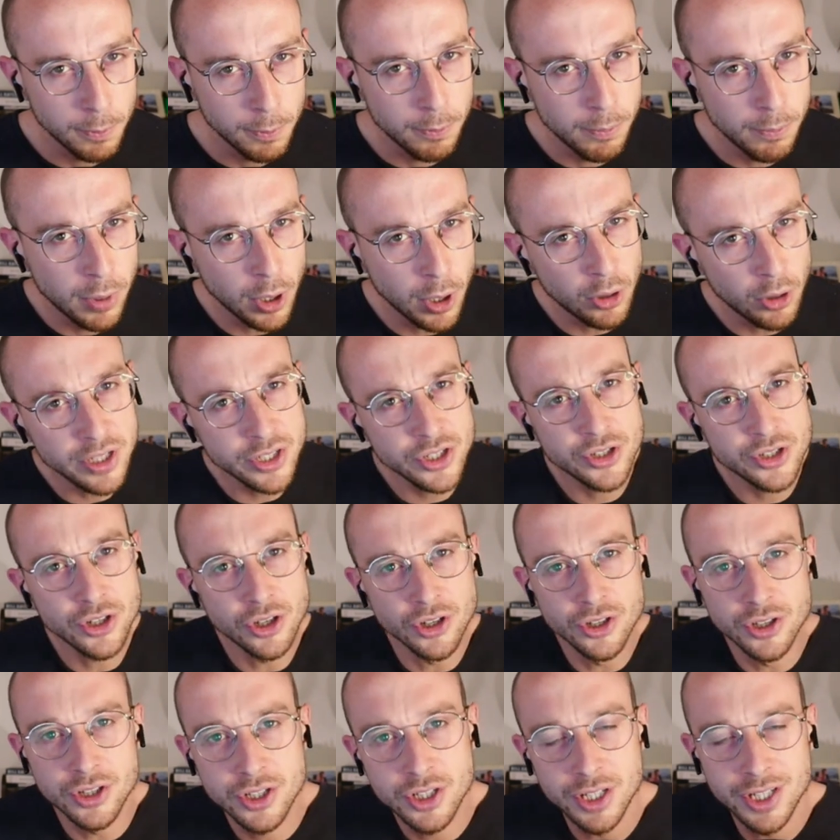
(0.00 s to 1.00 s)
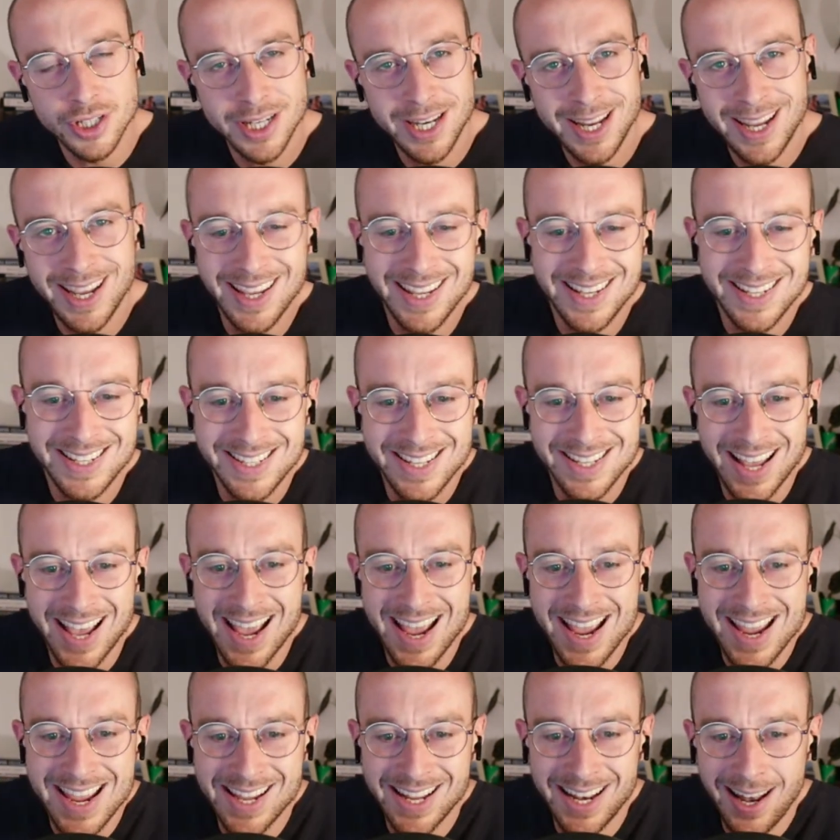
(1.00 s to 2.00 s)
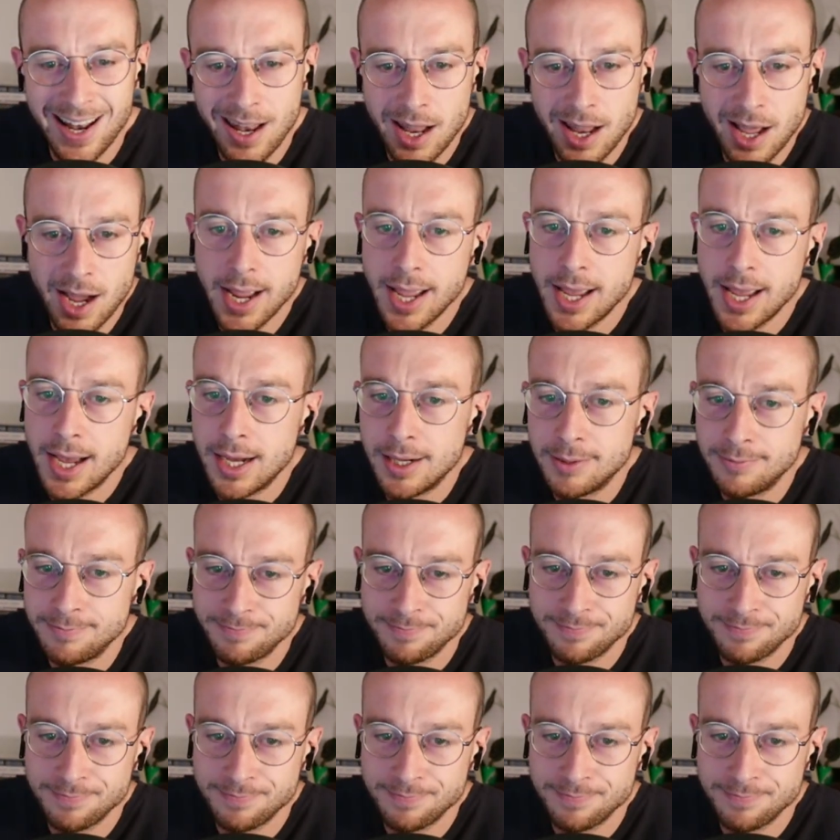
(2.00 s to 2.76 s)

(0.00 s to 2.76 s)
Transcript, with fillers: Boris Johnson is a liar.